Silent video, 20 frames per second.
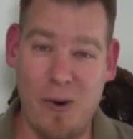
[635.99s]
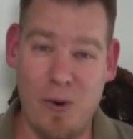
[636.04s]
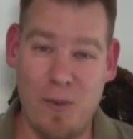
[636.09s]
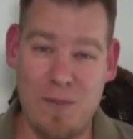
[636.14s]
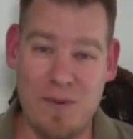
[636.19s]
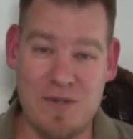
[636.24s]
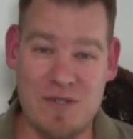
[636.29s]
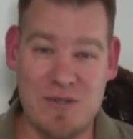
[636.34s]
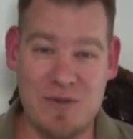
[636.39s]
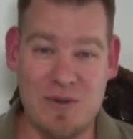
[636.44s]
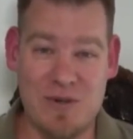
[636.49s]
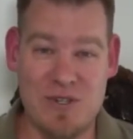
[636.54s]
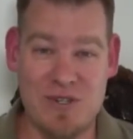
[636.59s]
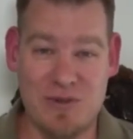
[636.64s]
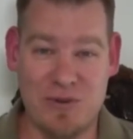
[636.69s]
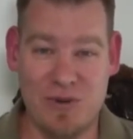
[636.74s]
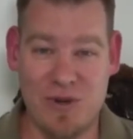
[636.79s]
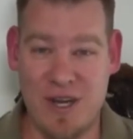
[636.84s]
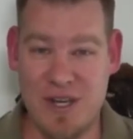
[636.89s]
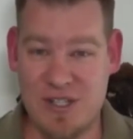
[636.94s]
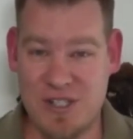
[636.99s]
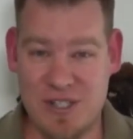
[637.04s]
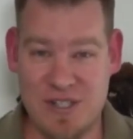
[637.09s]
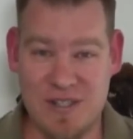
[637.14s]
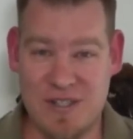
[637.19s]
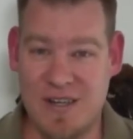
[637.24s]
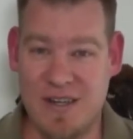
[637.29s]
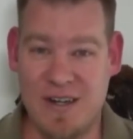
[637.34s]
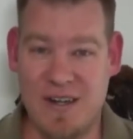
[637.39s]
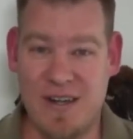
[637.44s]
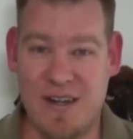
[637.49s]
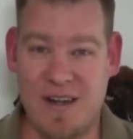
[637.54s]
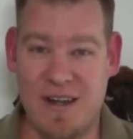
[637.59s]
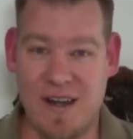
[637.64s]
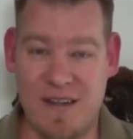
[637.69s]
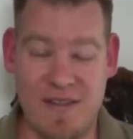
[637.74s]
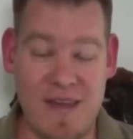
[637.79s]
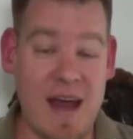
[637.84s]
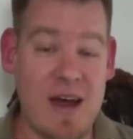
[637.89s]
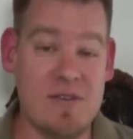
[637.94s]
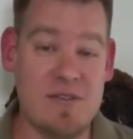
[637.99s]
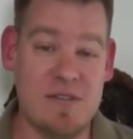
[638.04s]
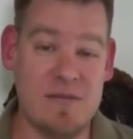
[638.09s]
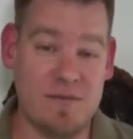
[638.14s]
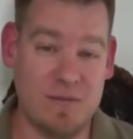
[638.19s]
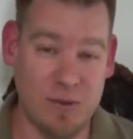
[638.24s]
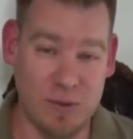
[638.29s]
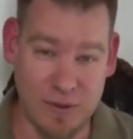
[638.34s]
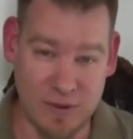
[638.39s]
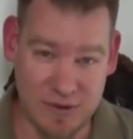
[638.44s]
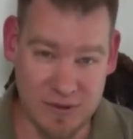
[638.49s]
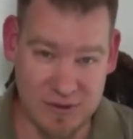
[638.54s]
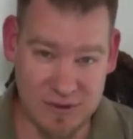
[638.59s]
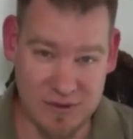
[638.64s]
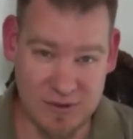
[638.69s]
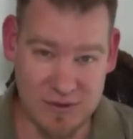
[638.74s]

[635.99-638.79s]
open source creation a thousandfold,